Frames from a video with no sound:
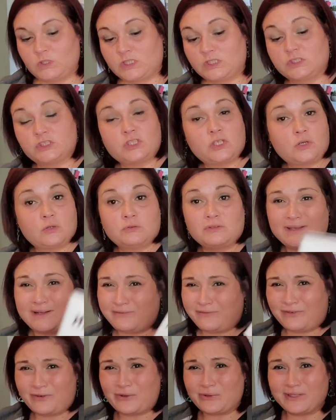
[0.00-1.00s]
So, and
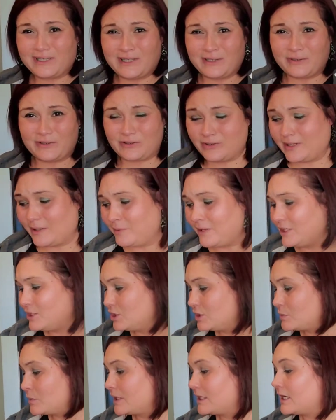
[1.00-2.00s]
for only 138
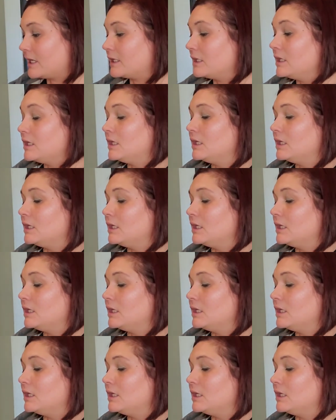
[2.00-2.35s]
pages, why not?